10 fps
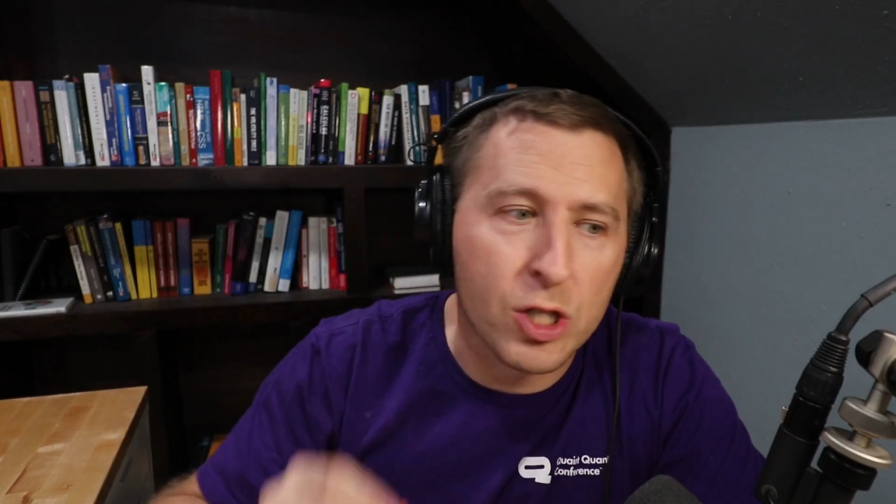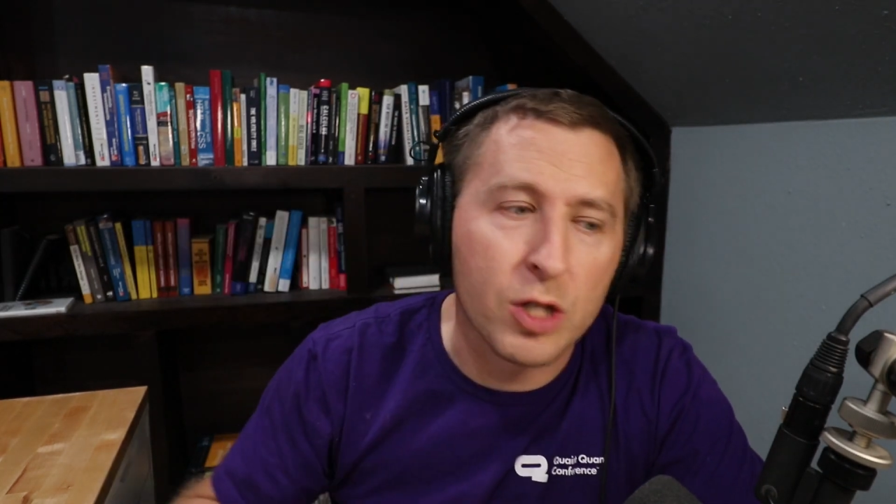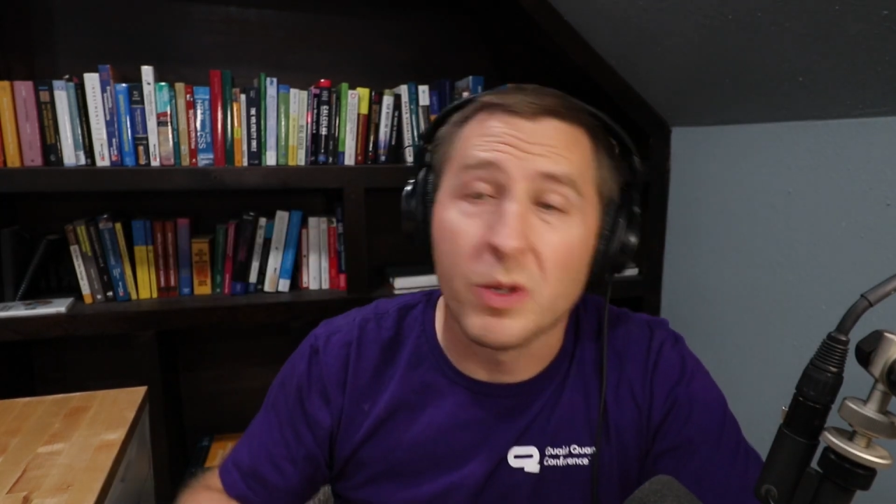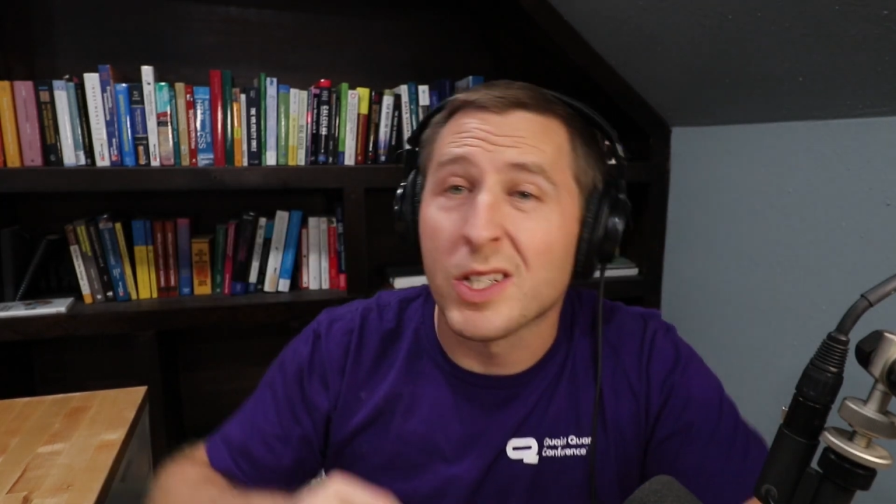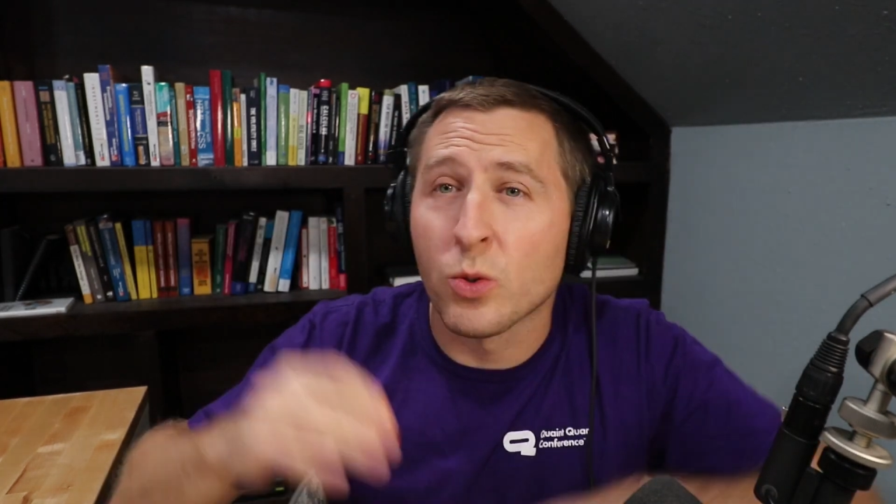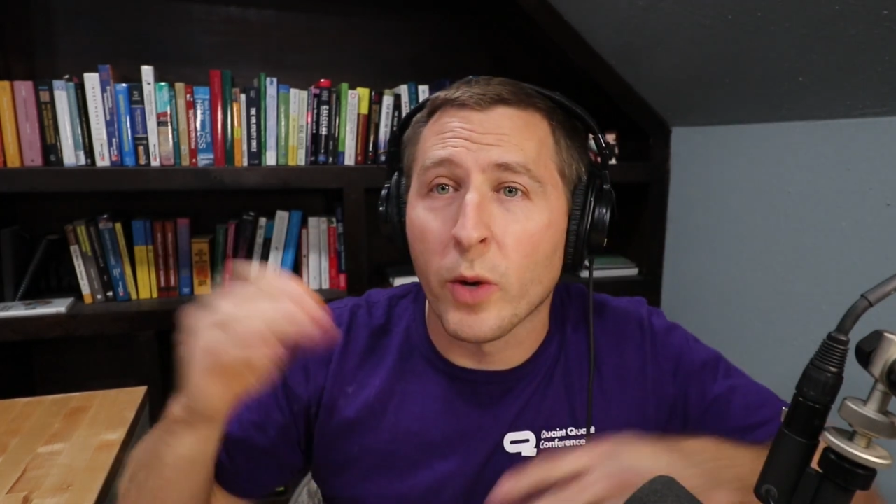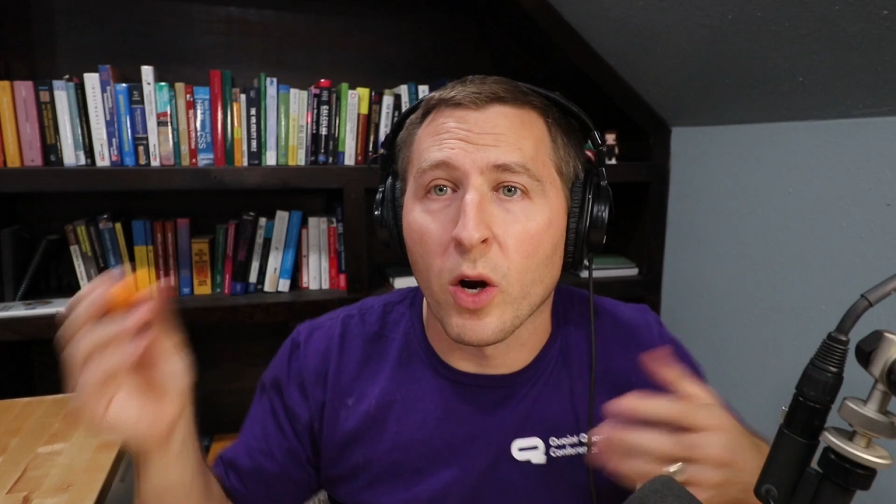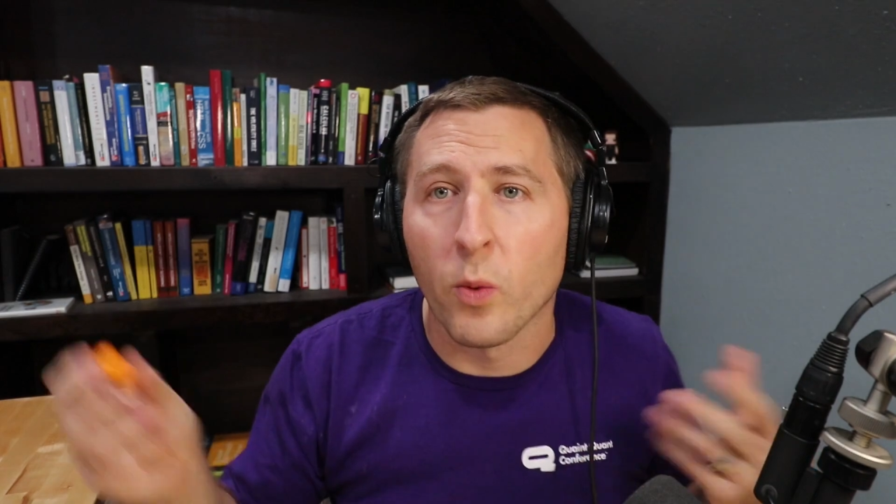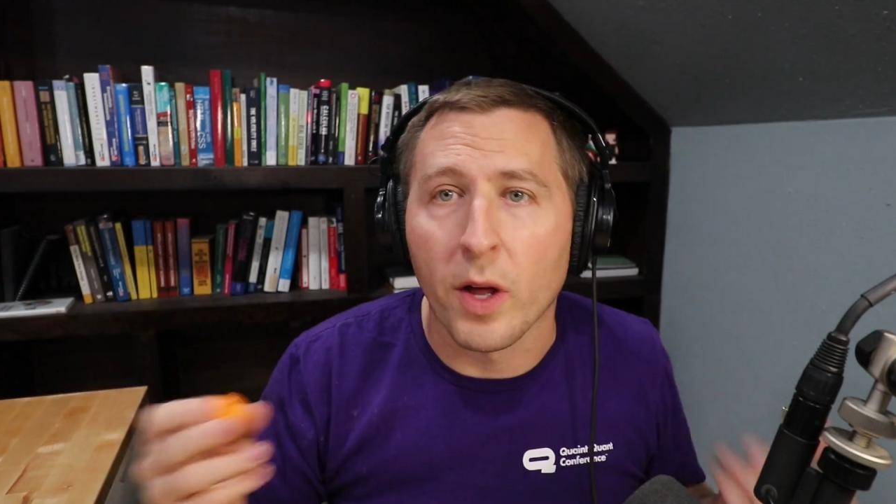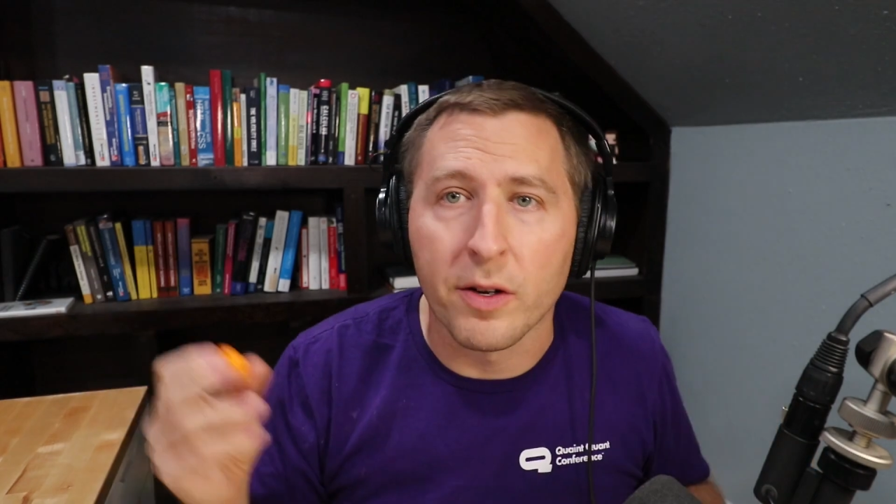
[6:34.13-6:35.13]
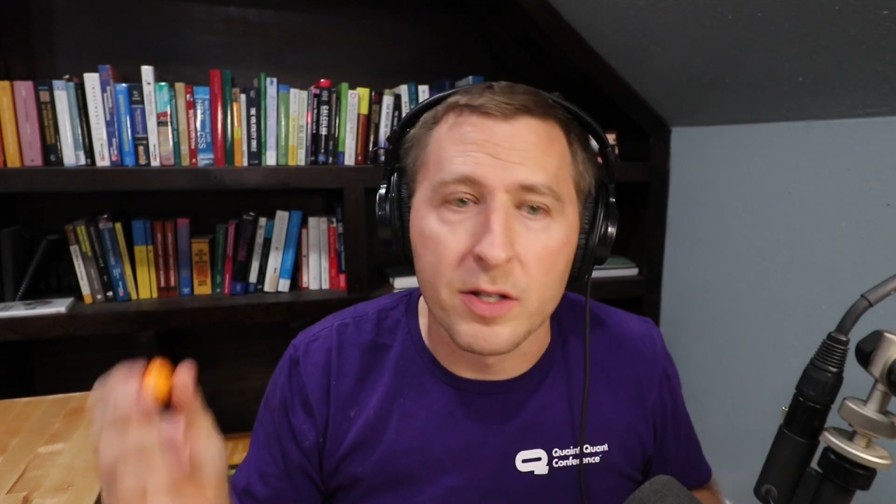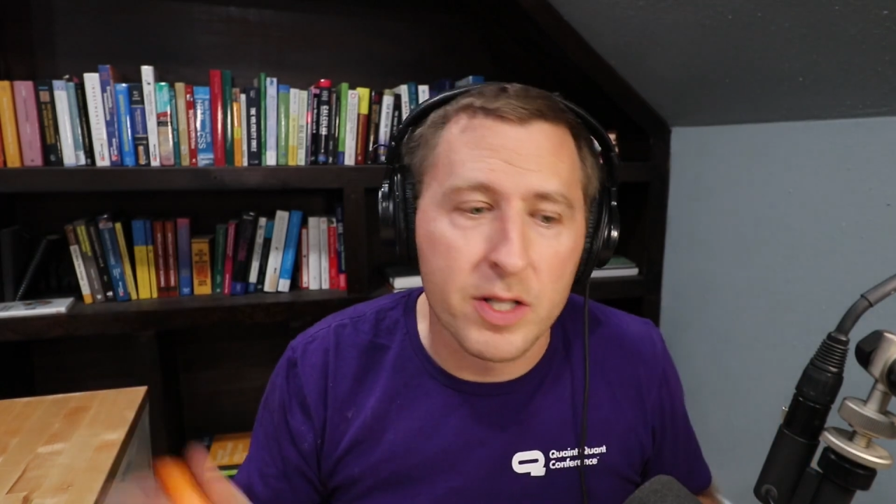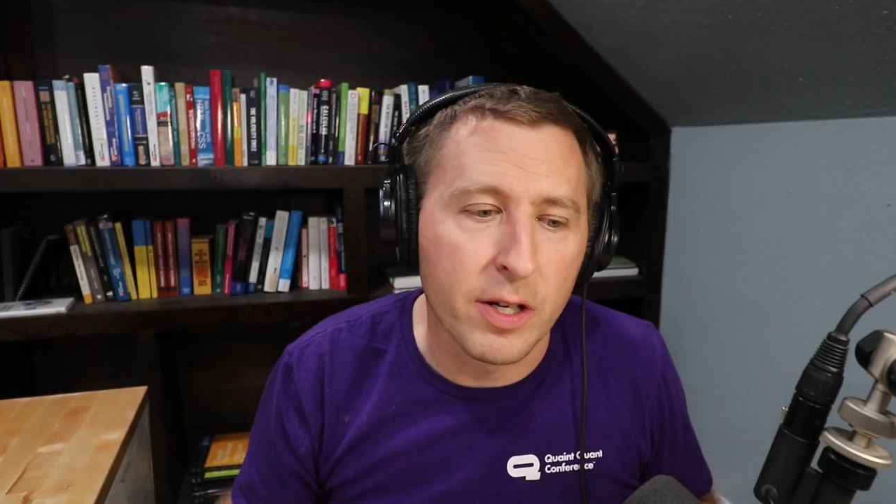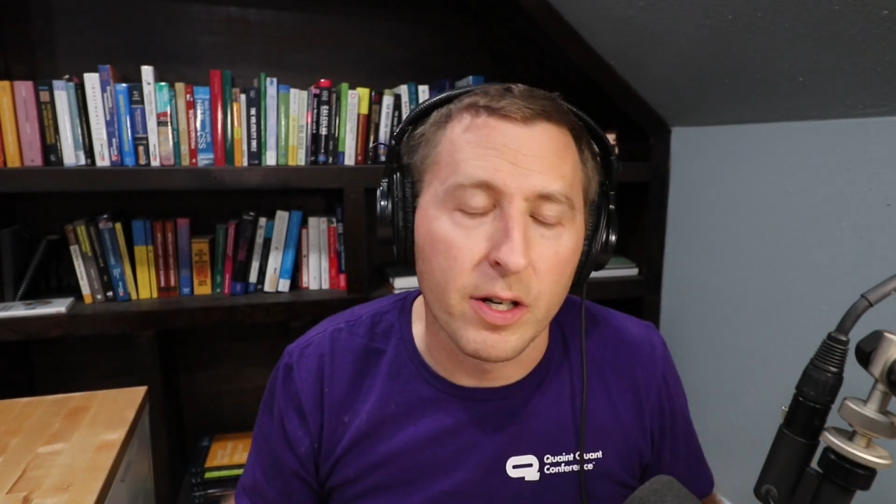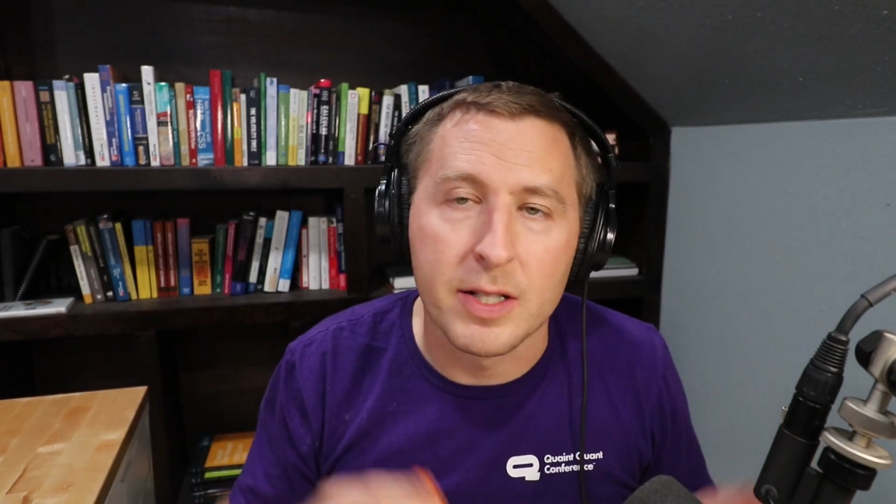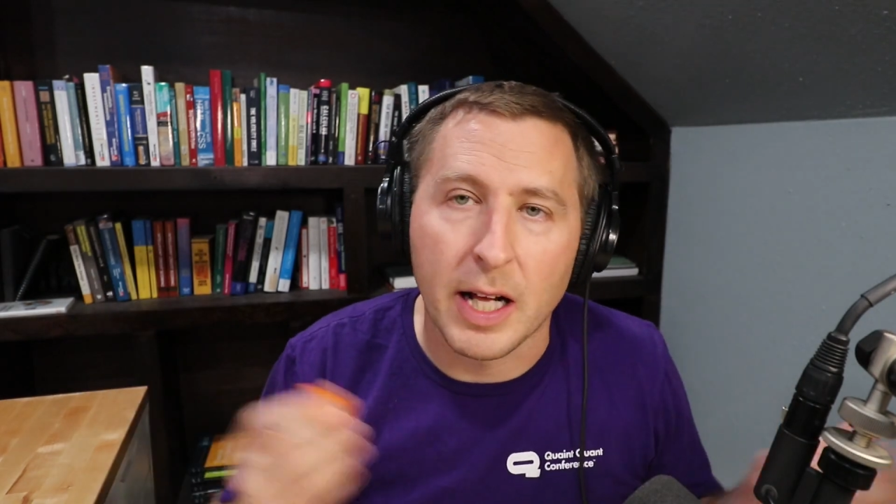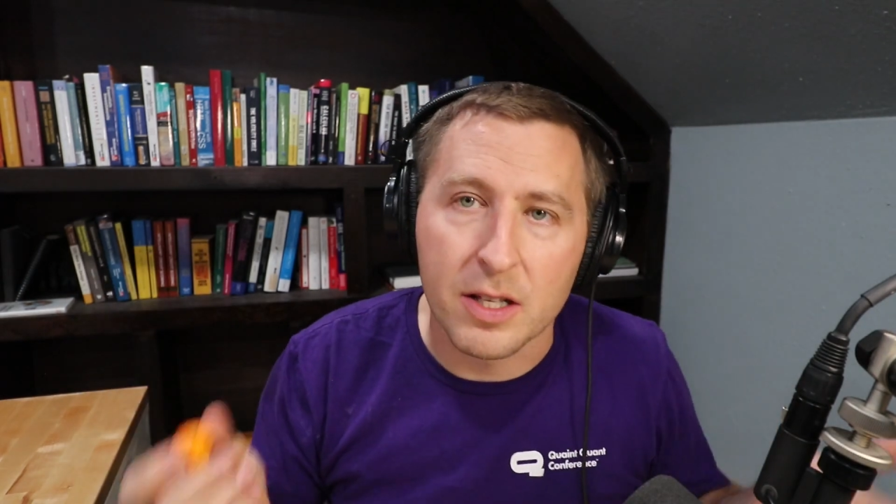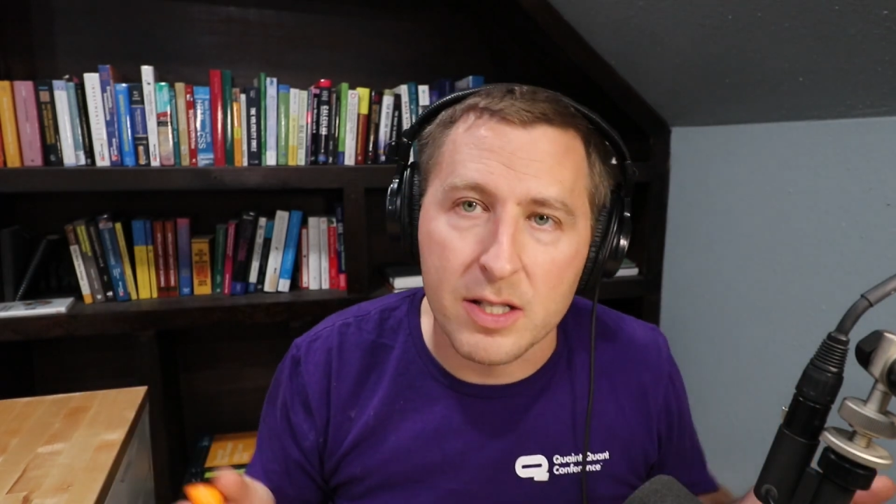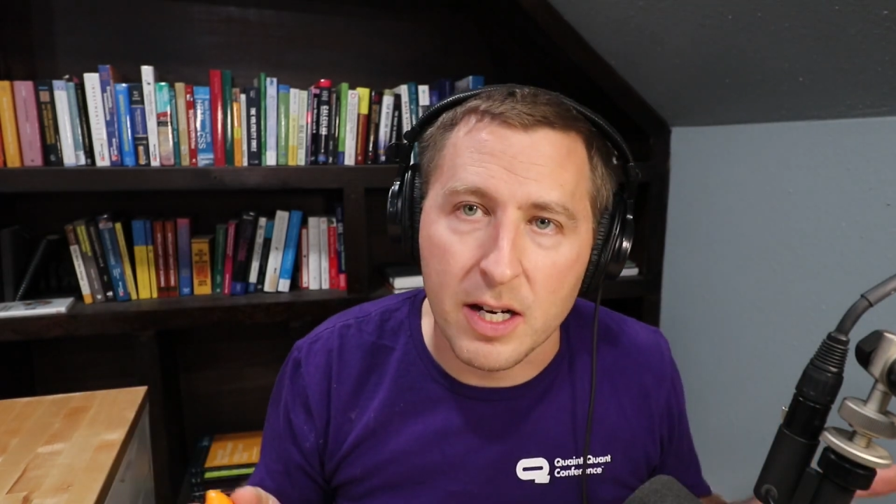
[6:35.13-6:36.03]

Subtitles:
just because of the way our weather is here in Dallas,